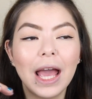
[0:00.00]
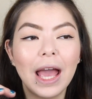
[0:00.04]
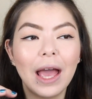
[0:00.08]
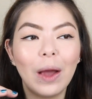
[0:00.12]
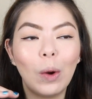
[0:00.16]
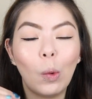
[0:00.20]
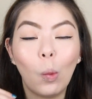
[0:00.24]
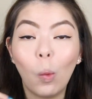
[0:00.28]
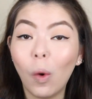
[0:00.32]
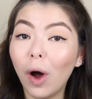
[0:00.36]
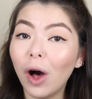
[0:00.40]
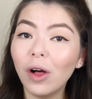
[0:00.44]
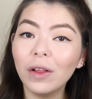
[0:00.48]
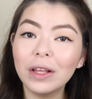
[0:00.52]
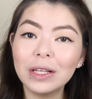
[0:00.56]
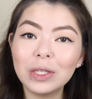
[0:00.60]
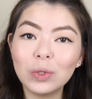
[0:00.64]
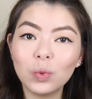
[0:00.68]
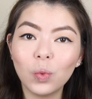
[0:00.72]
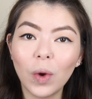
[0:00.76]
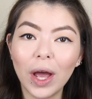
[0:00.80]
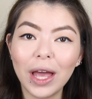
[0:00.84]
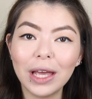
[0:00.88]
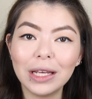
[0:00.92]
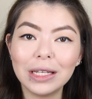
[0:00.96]
and while
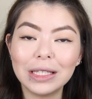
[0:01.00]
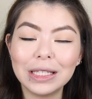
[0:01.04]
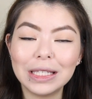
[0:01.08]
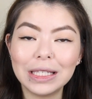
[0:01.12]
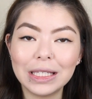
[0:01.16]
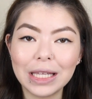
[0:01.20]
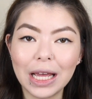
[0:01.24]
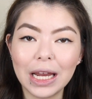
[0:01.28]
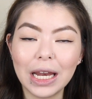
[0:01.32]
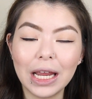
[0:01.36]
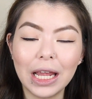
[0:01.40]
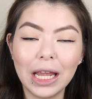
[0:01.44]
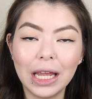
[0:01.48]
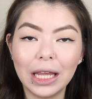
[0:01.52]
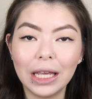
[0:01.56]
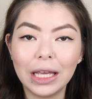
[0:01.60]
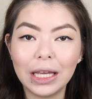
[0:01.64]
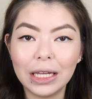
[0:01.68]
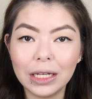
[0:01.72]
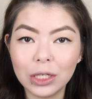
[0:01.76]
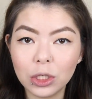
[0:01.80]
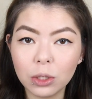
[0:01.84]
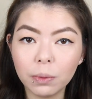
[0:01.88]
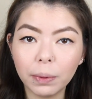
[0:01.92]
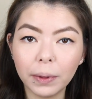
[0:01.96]
it's wet and setting
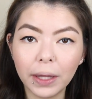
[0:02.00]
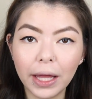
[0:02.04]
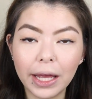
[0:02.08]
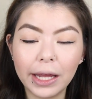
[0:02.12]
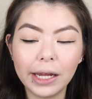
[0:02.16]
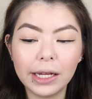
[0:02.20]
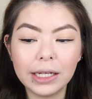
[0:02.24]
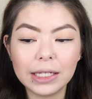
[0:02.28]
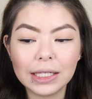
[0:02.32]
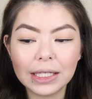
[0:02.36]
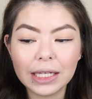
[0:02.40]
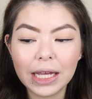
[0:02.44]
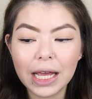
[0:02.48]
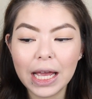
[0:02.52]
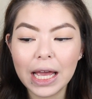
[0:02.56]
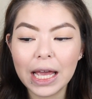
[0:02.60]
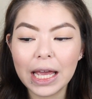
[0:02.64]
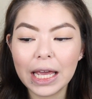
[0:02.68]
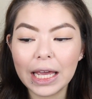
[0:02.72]
into place,